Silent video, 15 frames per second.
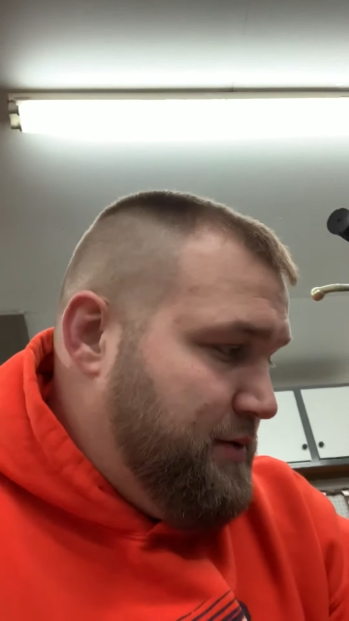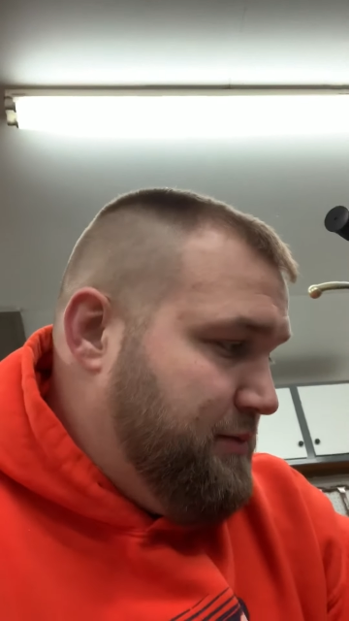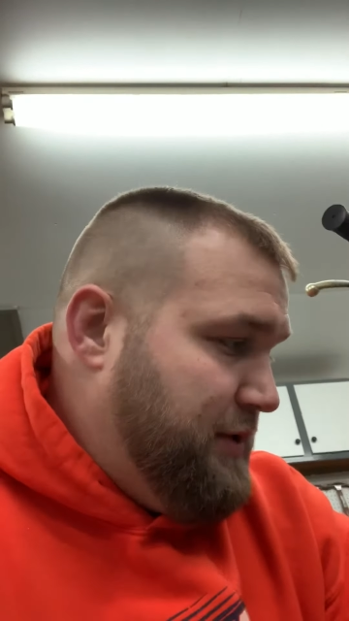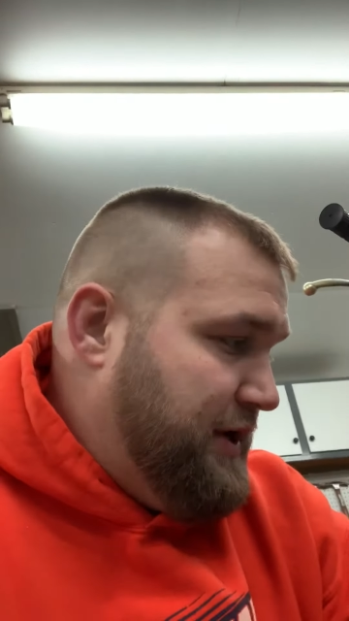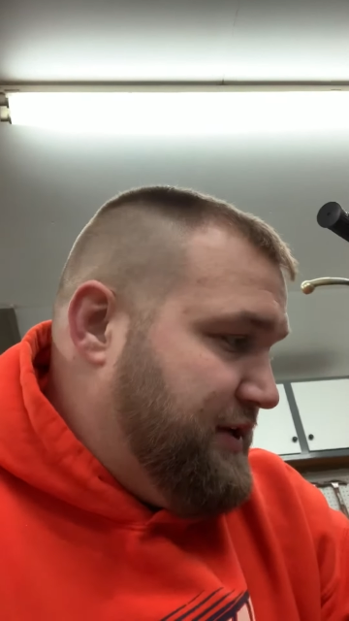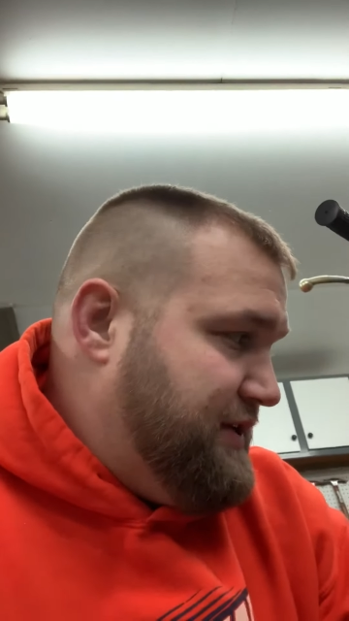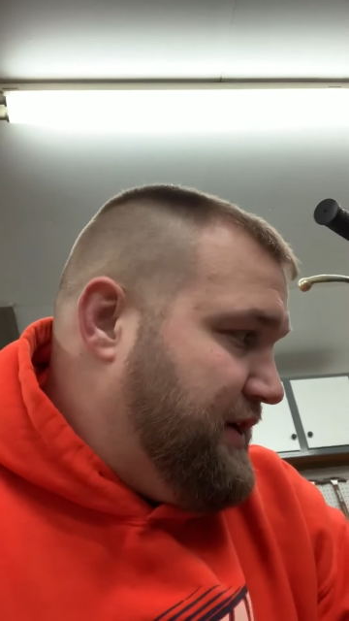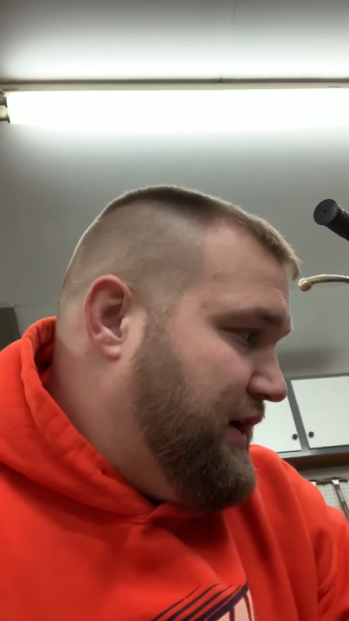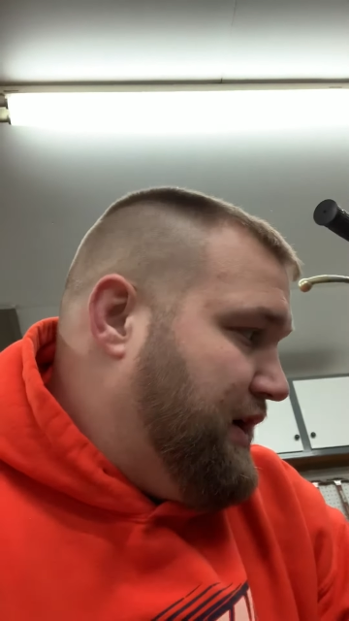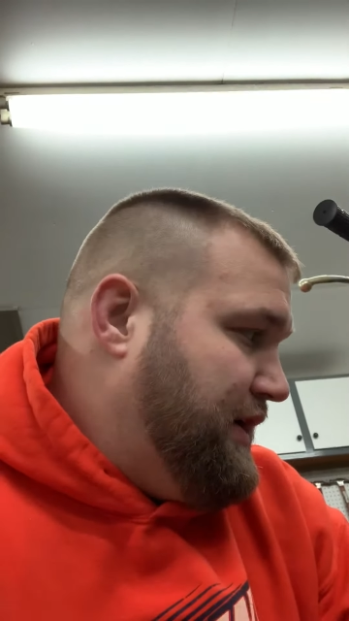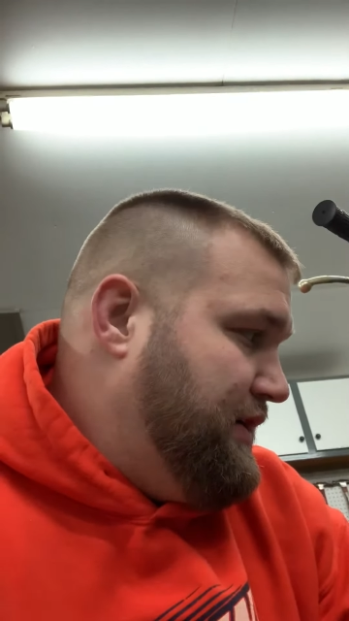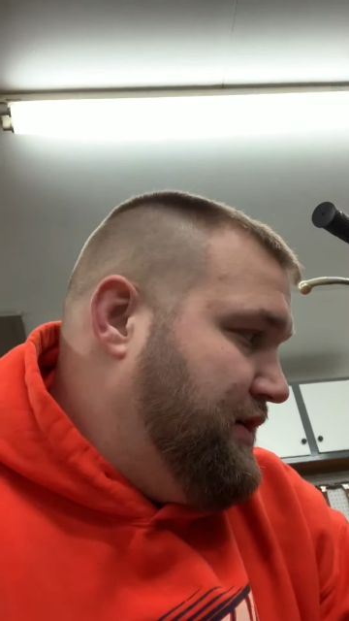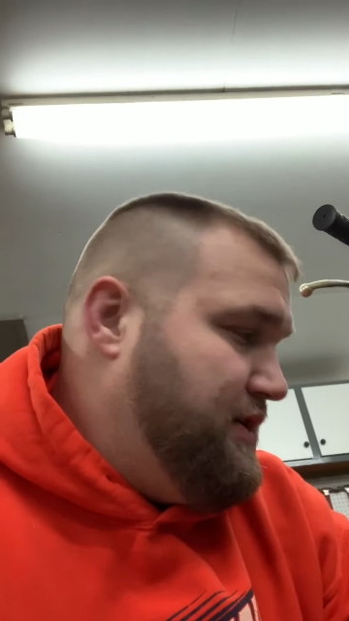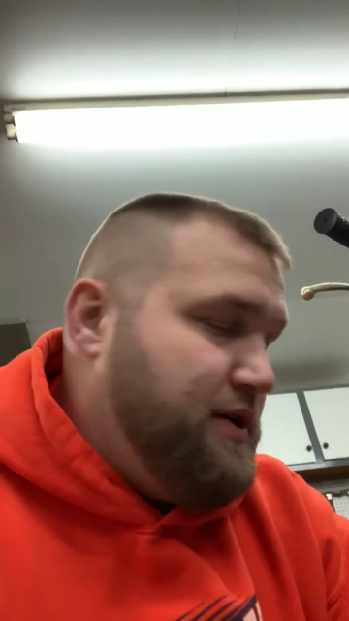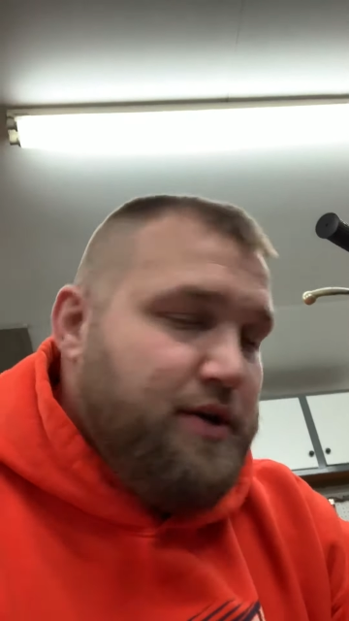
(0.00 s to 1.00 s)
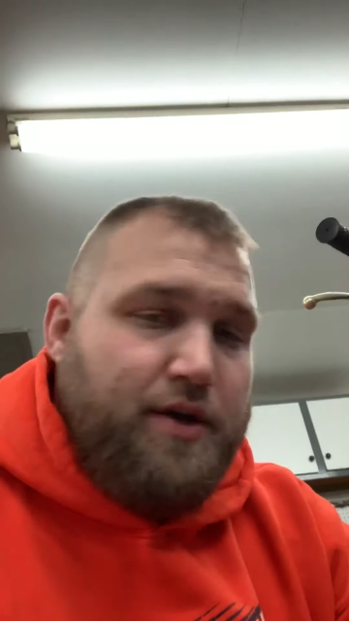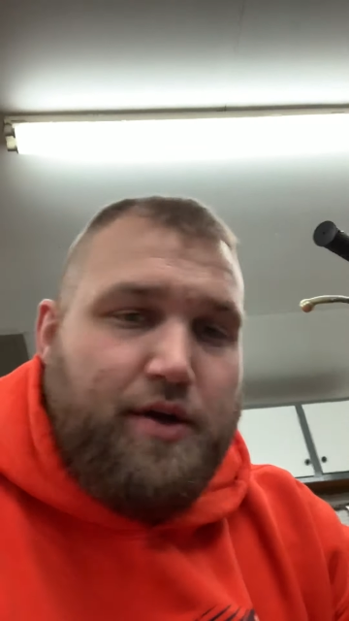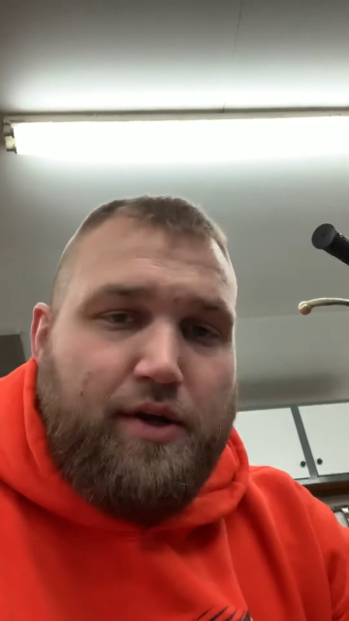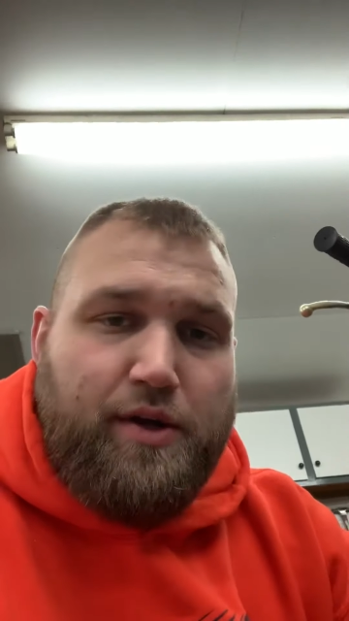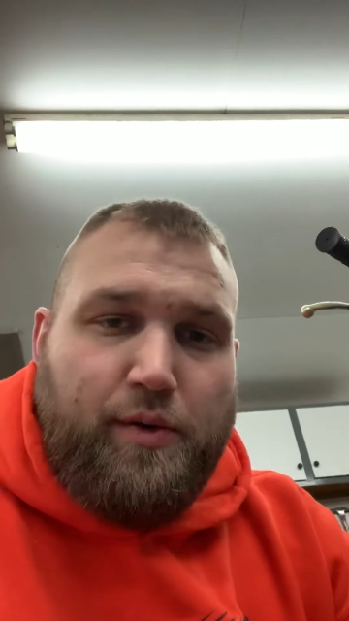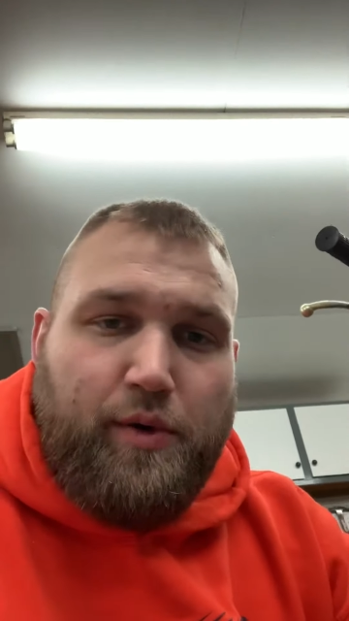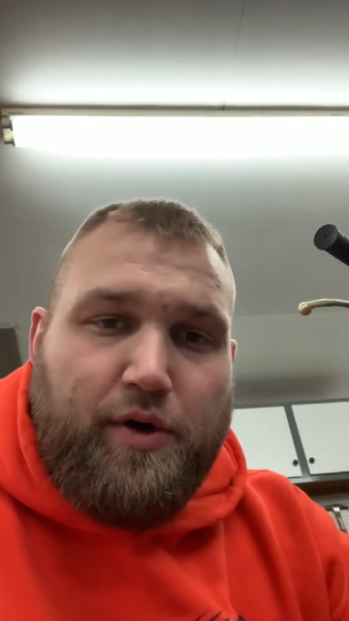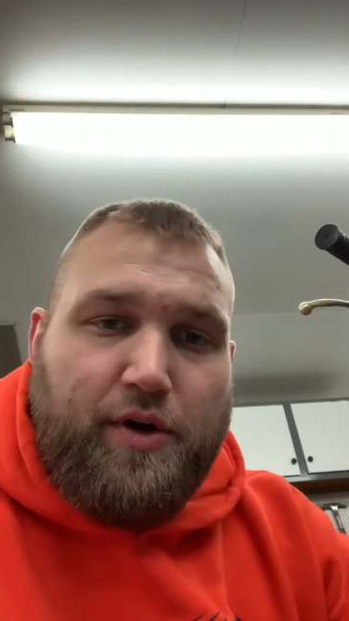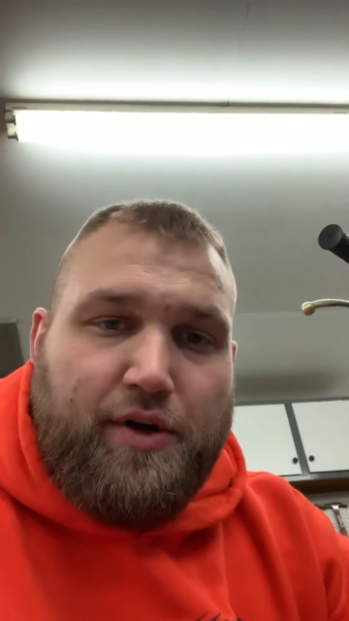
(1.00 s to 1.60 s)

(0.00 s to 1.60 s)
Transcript: but working